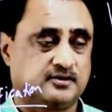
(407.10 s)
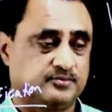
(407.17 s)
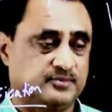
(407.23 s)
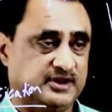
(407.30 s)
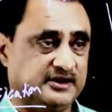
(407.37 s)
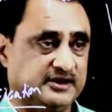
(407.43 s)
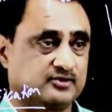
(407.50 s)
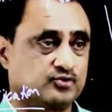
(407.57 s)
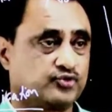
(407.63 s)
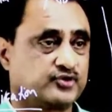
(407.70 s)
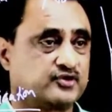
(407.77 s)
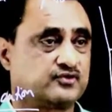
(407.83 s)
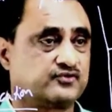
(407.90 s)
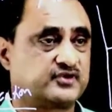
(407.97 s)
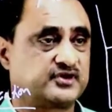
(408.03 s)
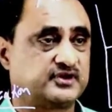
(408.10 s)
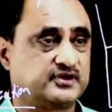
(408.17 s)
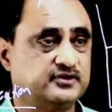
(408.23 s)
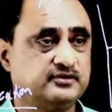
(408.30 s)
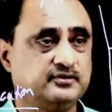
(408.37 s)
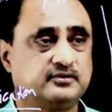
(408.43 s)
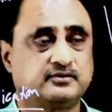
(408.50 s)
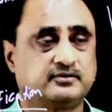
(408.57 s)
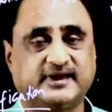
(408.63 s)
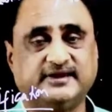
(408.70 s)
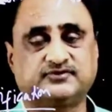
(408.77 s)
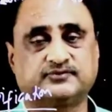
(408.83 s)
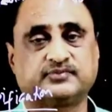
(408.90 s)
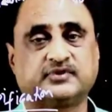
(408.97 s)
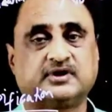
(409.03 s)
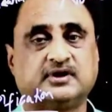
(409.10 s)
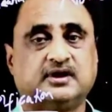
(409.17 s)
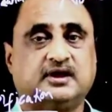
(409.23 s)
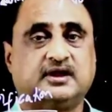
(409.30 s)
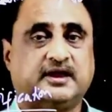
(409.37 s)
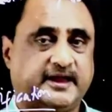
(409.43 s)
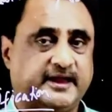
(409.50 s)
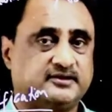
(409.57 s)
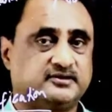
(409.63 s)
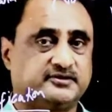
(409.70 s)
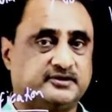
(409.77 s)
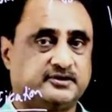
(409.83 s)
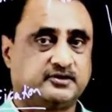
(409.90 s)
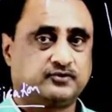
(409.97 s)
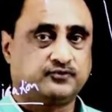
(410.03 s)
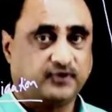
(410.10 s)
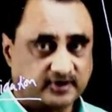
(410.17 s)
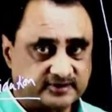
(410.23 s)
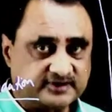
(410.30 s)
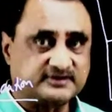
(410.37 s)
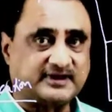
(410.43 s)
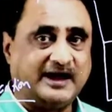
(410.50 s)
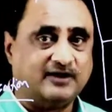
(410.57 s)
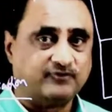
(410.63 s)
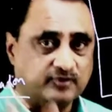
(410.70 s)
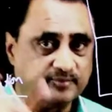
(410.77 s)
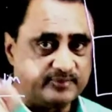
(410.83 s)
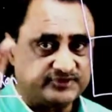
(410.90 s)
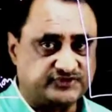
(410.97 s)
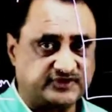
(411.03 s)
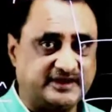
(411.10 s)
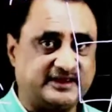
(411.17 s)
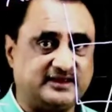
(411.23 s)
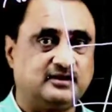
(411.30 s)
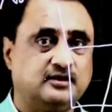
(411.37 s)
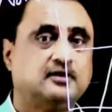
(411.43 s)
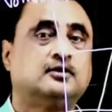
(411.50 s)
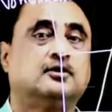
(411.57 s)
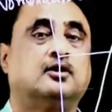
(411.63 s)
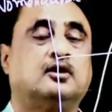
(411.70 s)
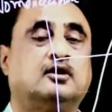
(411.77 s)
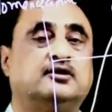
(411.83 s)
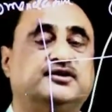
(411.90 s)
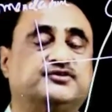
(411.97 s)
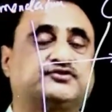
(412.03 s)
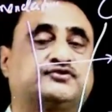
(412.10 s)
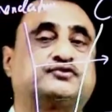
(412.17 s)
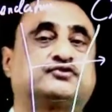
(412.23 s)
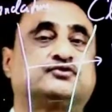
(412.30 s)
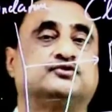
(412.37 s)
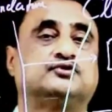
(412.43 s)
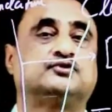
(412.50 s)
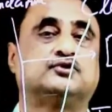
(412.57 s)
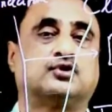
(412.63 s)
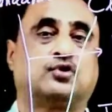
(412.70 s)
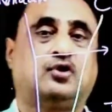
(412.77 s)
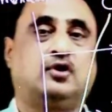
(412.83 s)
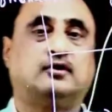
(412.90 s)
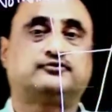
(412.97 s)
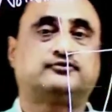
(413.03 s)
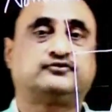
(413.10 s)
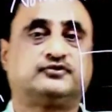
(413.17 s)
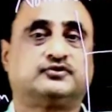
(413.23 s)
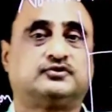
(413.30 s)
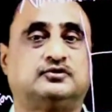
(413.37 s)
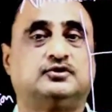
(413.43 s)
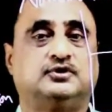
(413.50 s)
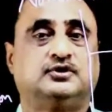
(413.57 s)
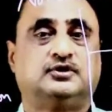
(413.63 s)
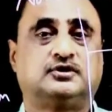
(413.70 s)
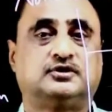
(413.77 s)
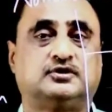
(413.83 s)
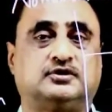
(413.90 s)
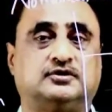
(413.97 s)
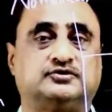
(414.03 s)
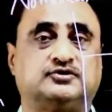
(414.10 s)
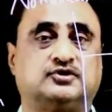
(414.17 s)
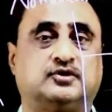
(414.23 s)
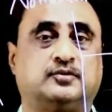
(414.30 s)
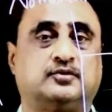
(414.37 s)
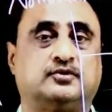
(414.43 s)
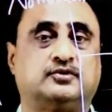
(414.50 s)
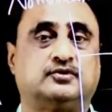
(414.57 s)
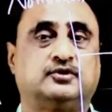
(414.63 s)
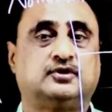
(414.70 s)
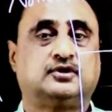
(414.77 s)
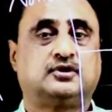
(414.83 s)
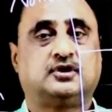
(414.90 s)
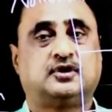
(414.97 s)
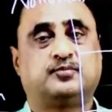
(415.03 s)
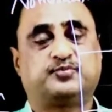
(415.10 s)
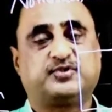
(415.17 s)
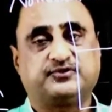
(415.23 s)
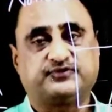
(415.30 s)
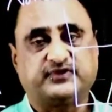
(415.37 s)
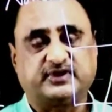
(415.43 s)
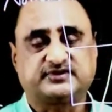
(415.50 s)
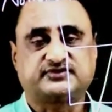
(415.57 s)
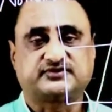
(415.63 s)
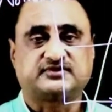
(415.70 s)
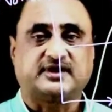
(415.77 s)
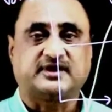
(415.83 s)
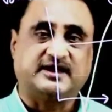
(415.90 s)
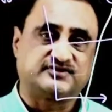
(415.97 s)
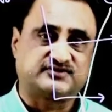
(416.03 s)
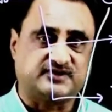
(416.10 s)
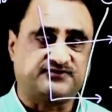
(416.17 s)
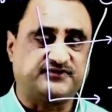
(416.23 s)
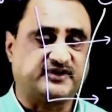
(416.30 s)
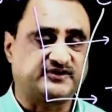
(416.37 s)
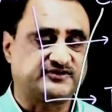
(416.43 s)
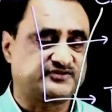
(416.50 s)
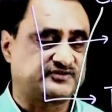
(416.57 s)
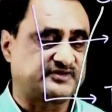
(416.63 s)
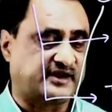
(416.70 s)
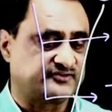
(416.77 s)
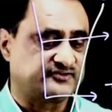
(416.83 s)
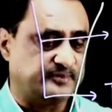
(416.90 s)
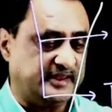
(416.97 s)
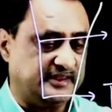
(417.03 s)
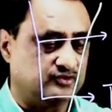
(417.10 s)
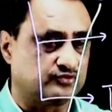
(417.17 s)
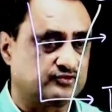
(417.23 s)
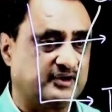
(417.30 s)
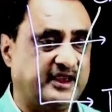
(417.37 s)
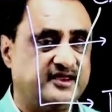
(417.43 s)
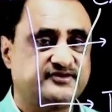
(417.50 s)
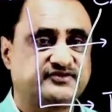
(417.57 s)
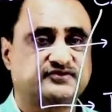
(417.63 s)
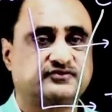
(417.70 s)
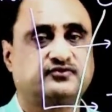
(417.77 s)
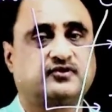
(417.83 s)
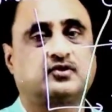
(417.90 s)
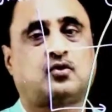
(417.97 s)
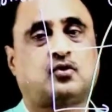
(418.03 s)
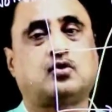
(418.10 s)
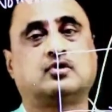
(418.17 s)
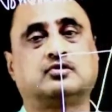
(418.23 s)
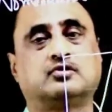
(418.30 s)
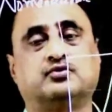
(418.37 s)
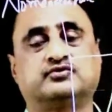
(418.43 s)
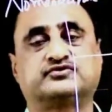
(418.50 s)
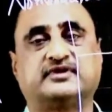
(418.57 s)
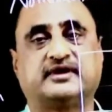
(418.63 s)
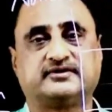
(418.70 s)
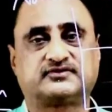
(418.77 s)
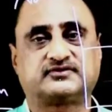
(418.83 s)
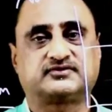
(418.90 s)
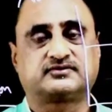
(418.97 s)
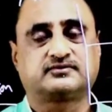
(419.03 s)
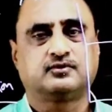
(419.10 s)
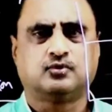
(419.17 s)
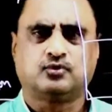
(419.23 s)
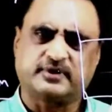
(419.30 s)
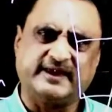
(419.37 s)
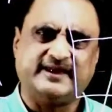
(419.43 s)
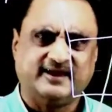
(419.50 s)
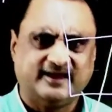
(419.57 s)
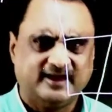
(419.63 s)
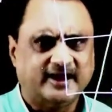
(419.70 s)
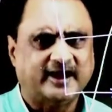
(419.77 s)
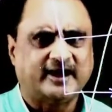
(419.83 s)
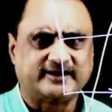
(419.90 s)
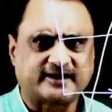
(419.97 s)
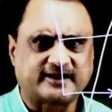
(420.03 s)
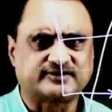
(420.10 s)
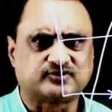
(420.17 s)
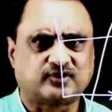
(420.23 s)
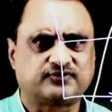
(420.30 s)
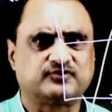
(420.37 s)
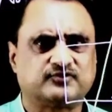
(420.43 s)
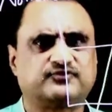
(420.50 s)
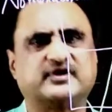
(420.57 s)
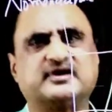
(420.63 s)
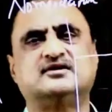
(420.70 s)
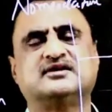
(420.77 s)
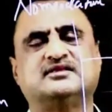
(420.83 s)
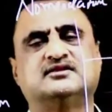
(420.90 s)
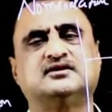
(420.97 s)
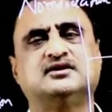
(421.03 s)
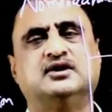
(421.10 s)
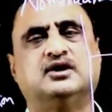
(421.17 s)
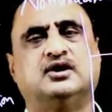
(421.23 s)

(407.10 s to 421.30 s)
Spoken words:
included over here, right? And for that, I will be sharing a list of the prefix and suffix that is being utilized for all those things. Okay, and that is often figured in the